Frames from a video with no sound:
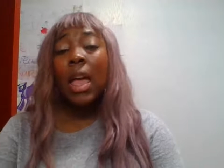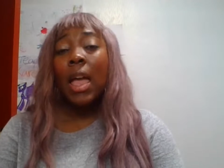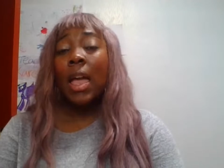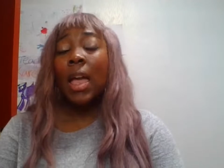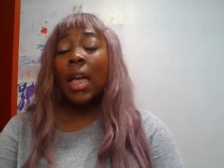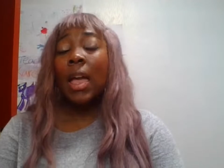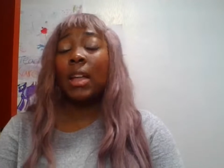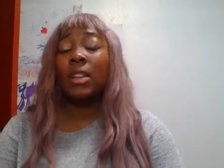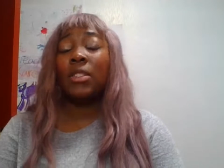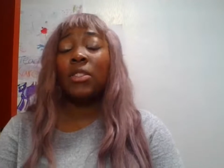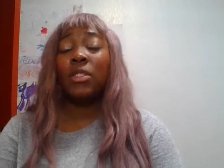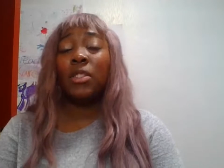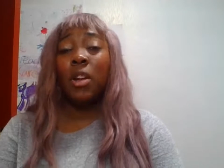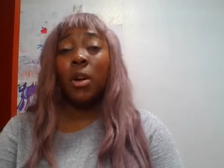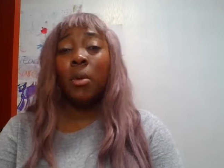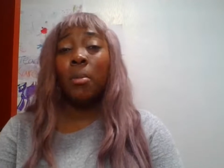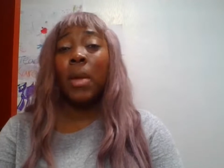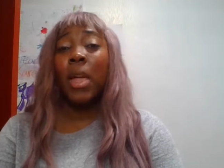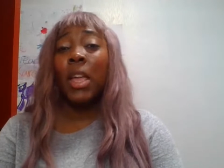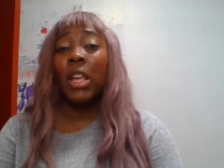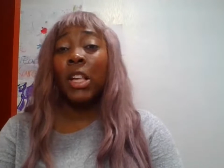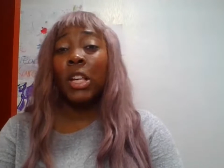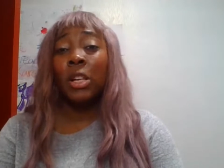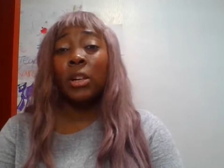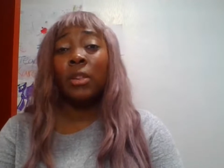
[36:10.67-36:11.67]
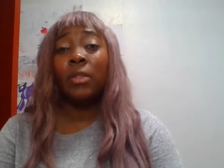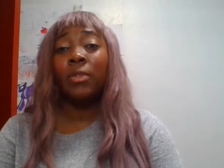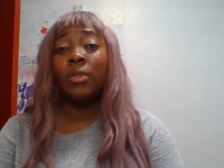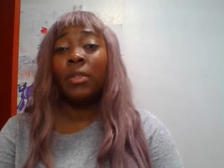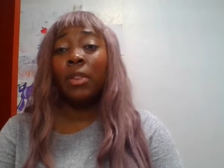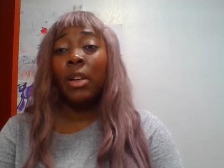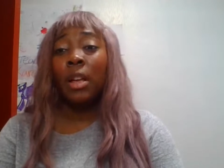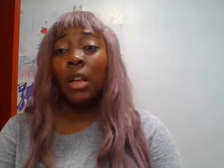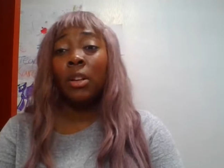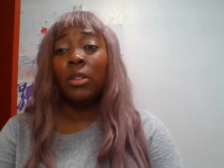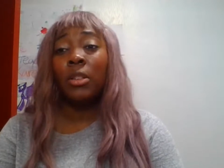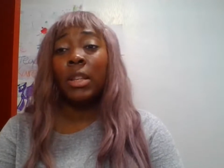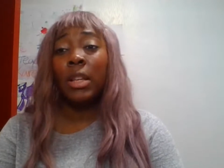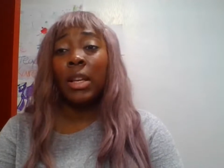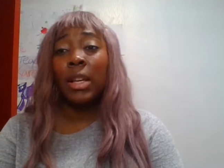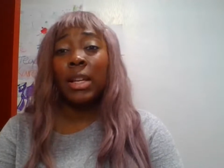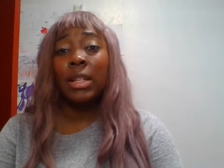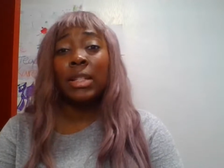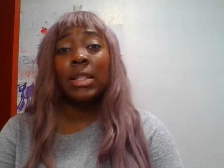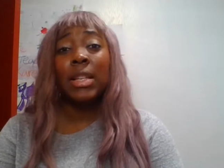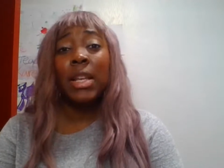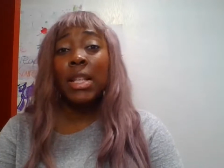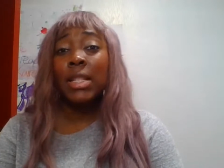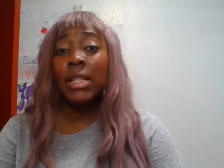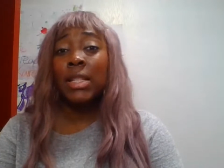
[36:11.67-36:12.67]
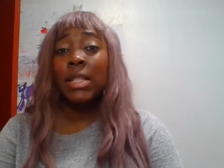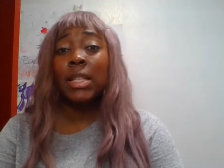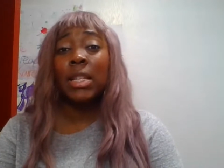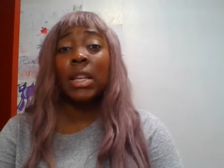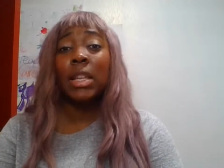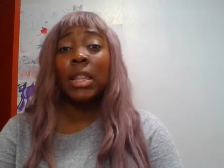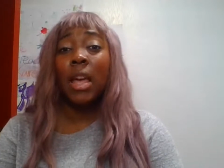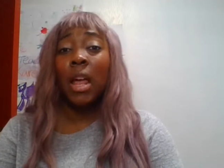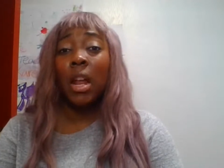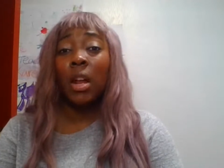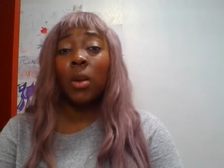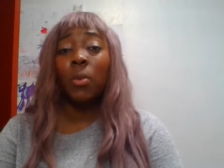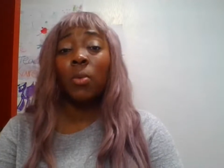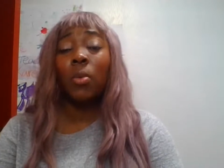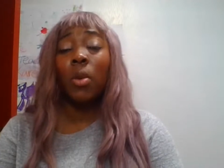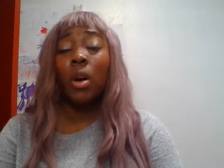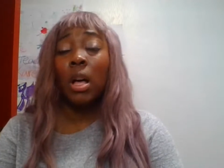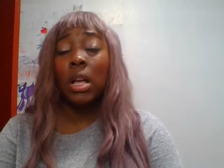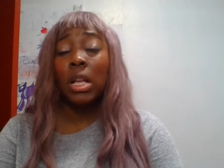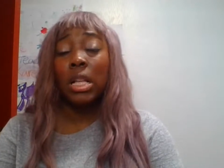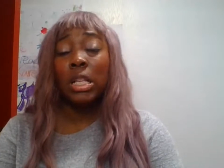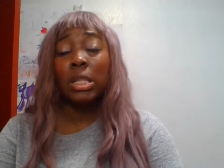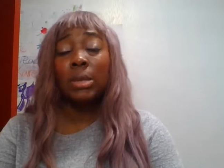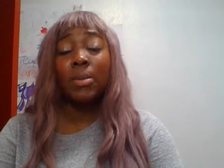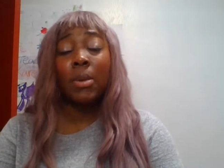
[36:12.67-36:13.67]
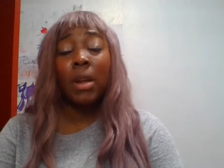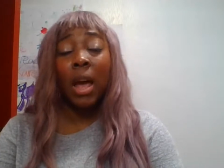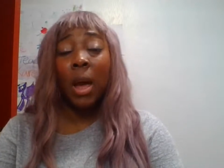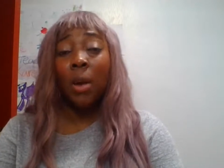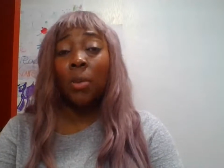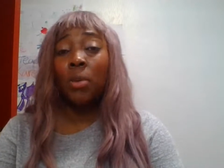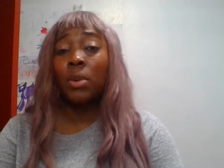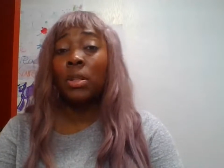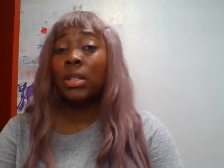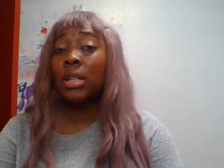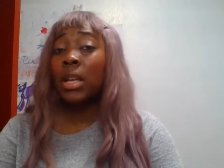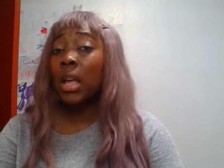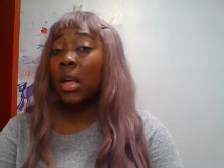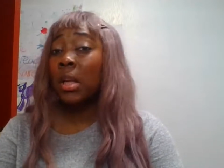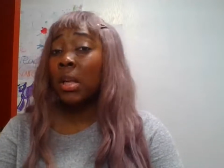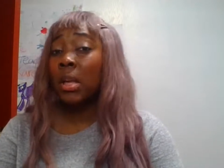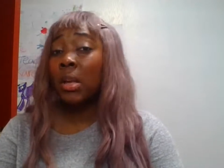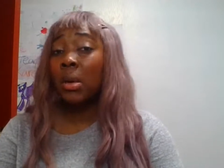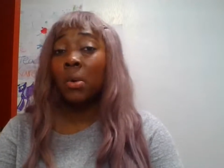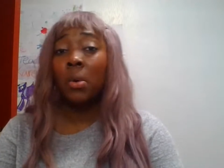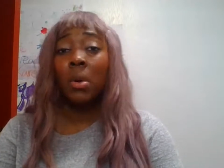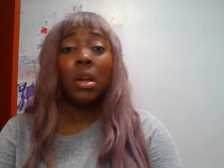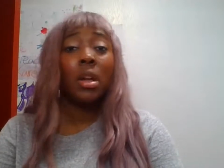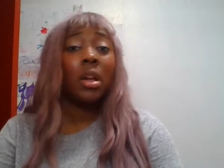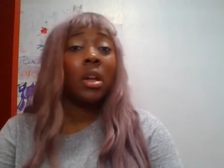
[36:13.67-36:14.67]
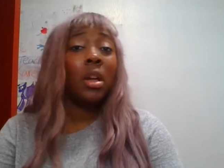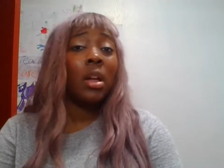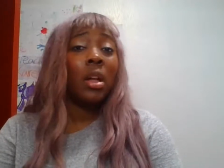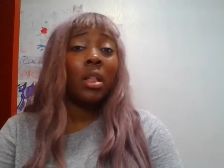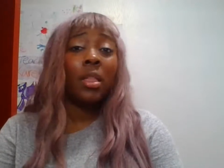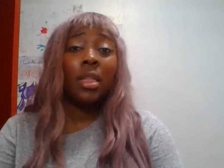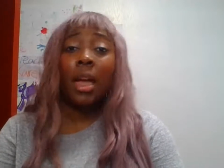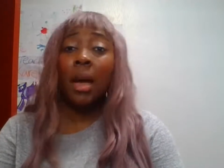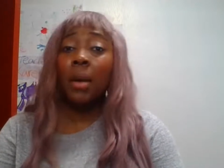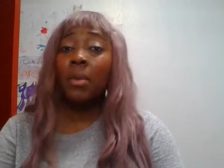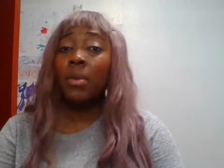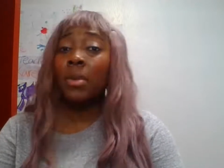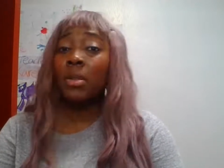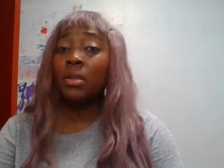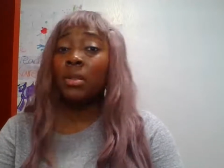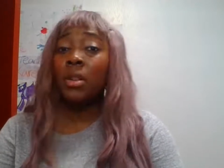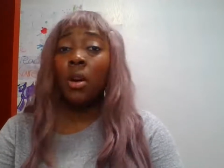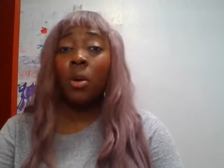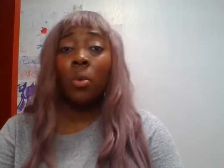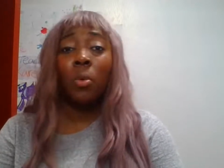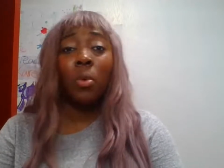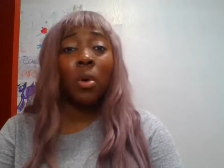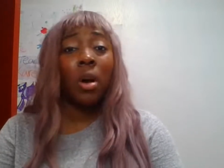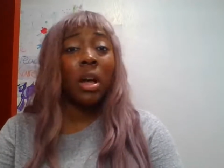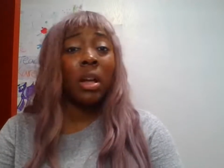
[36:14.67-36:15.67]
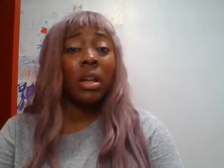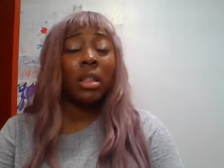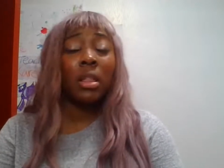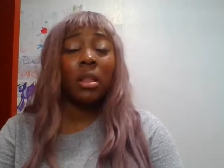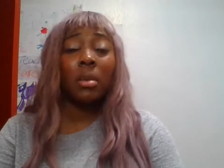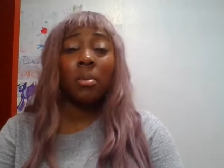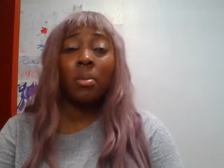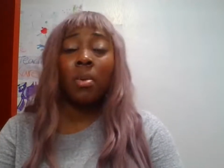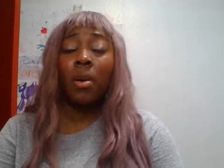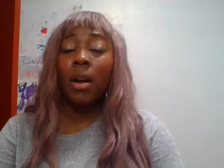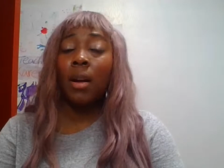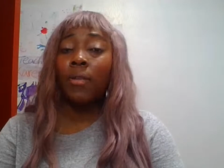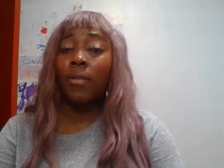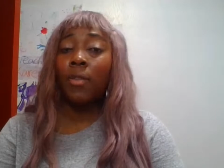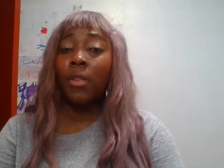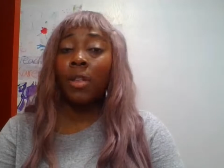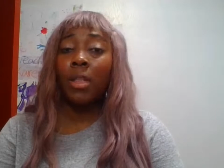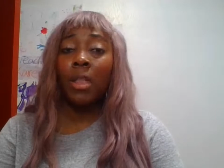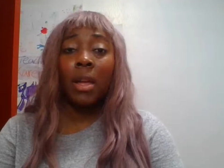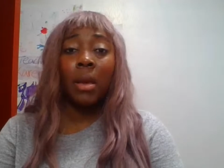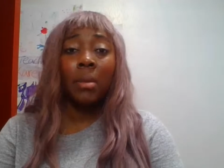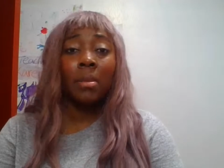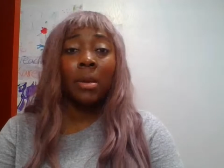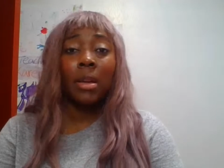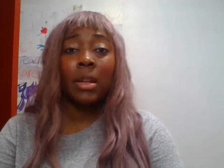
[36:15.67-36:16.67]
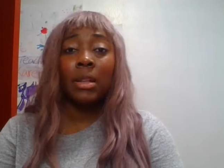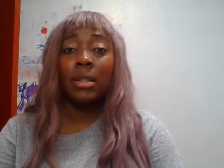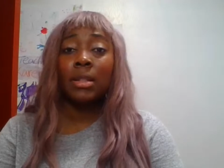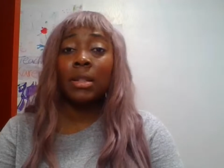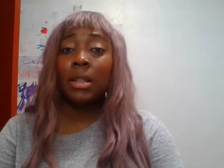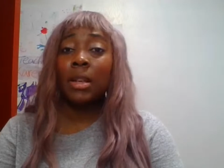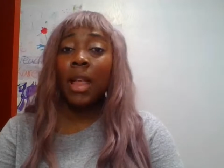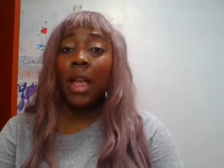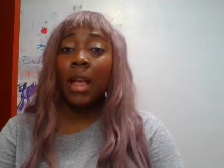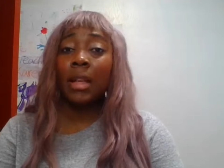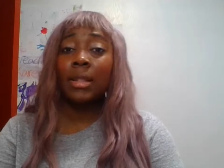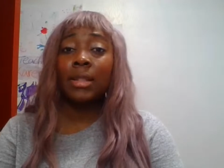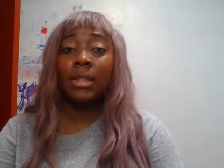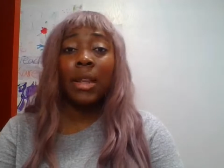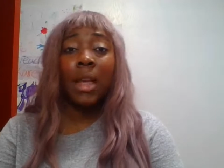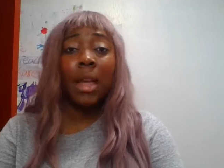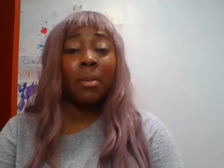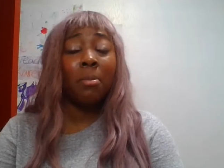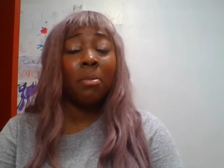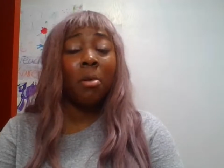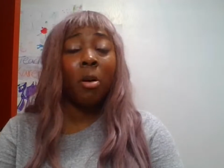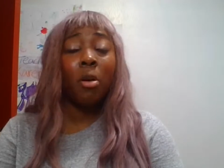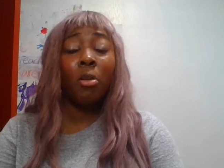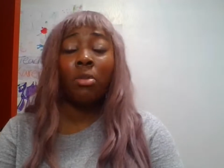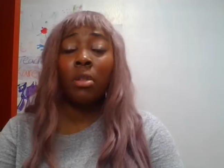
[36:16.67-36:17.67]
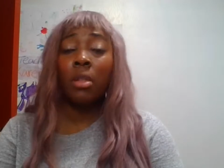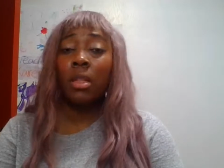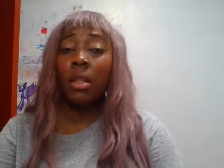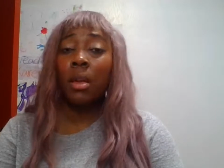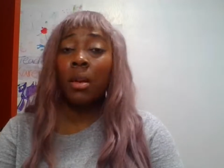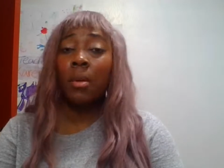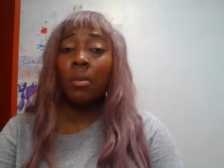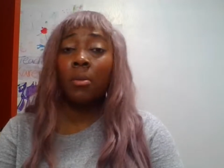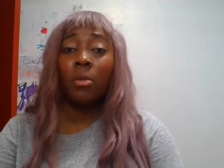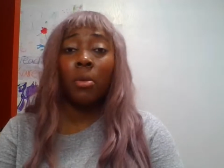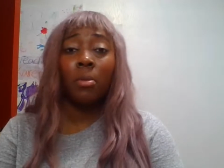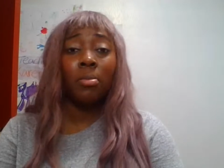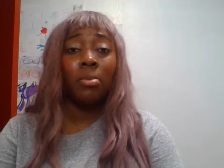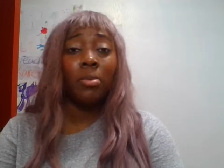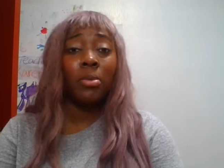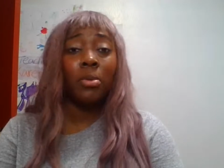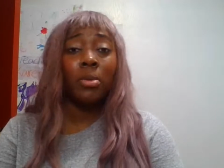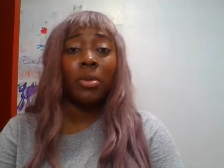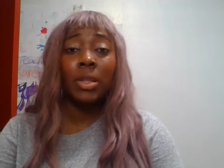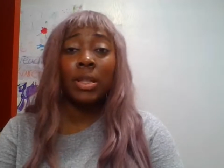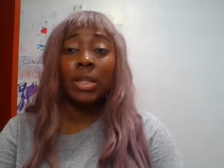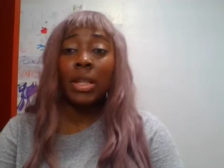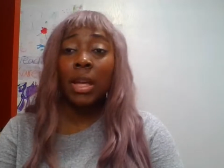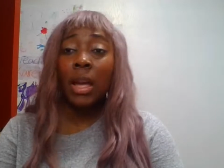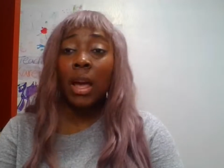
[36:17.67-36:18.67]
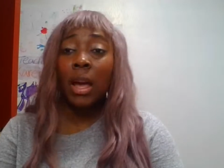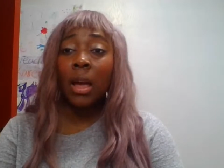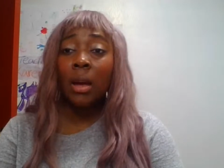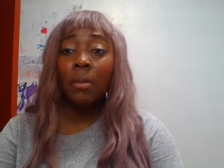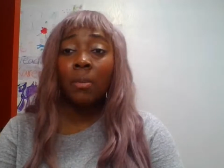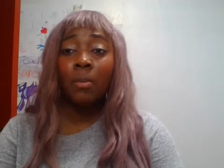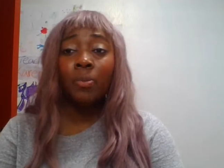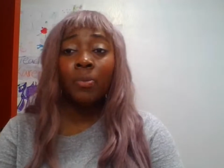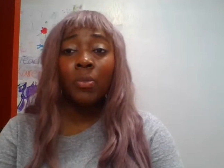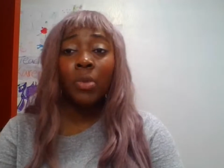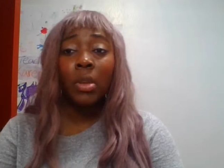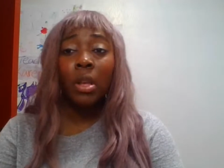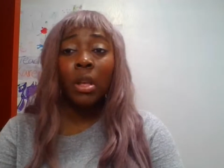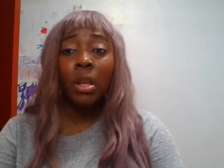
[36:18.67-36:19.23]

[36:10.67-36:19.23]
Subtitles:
and make you feel the intensity that it was. But I will tell you, that was no walk in the park for them, because the next day both of them were bruised up